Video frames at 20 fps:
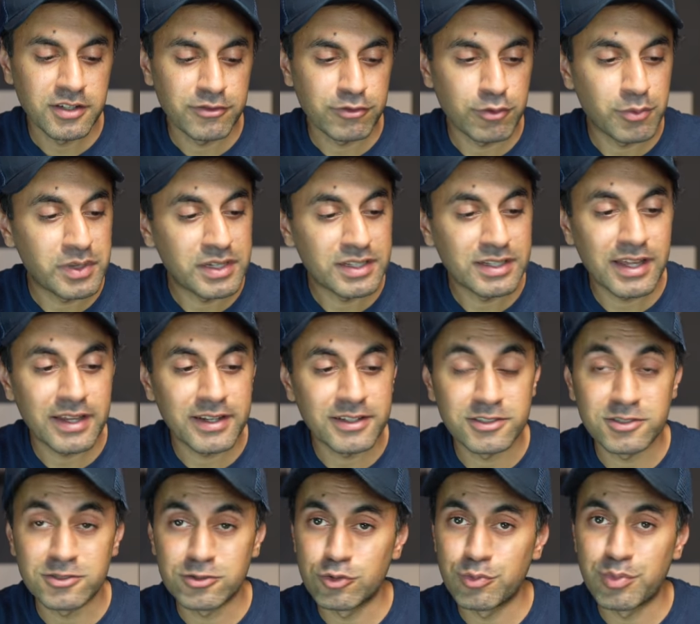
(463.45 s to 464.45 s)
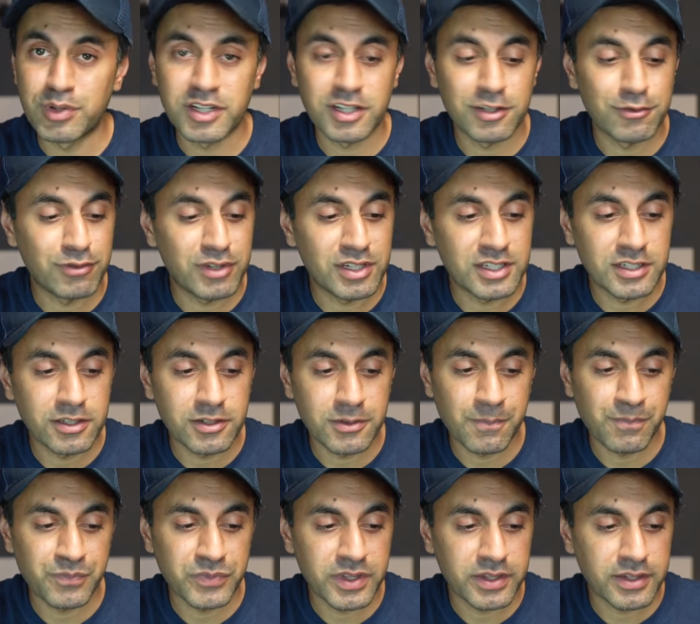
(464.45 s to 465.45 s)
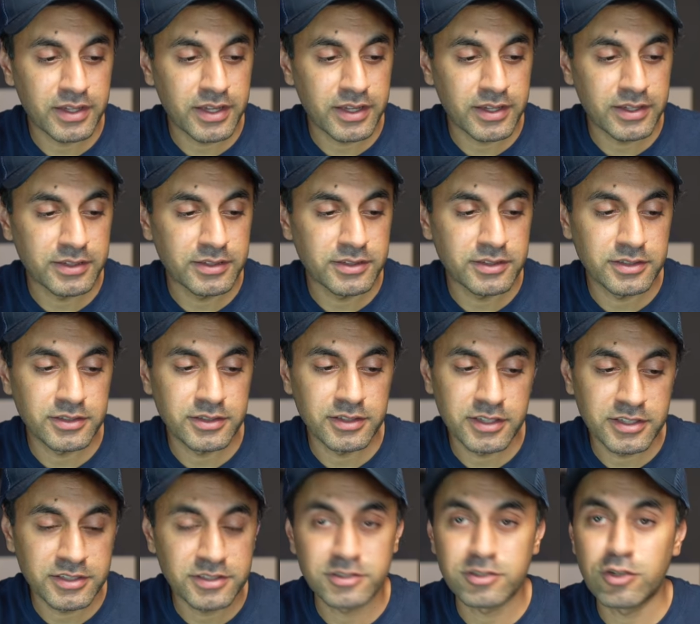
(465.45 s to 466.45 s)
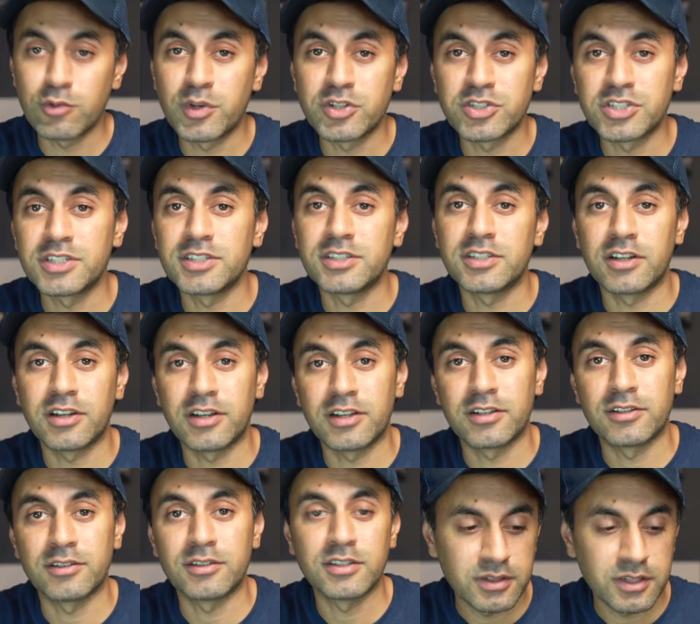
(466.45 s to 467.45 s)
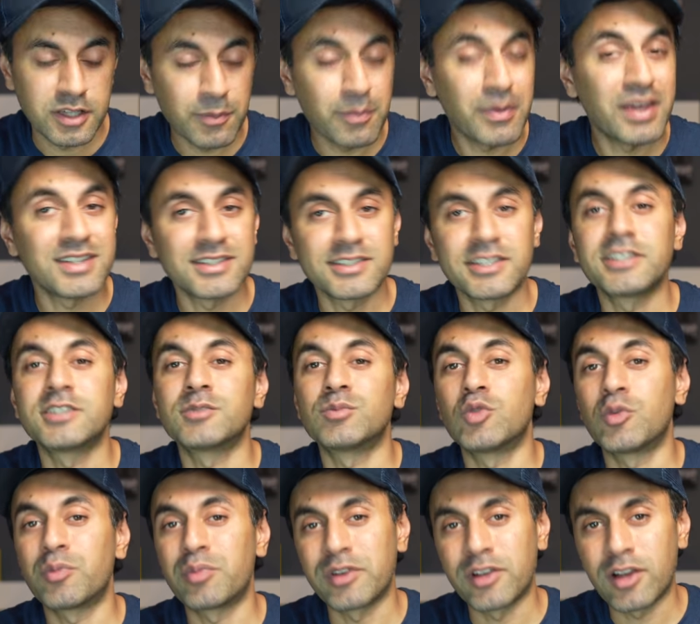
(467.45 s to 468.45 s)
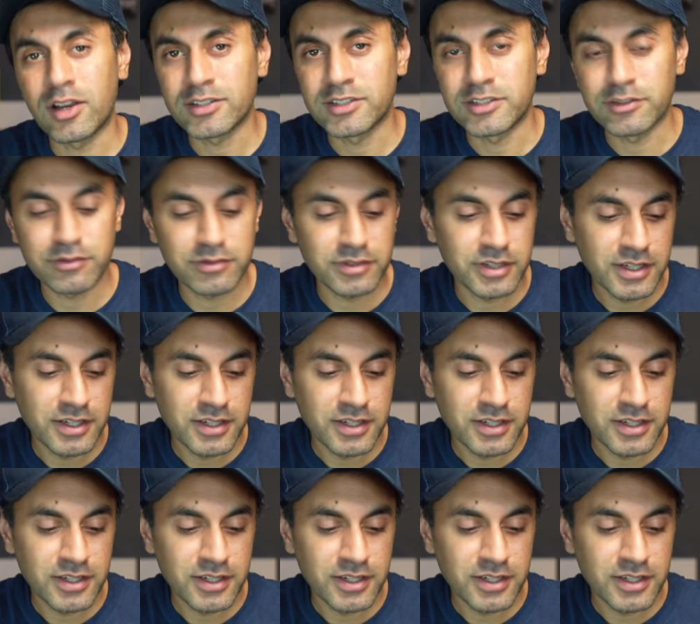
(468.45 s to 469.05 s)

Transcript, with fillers: for me that is super convenient and it's so much easier and it makes things more productive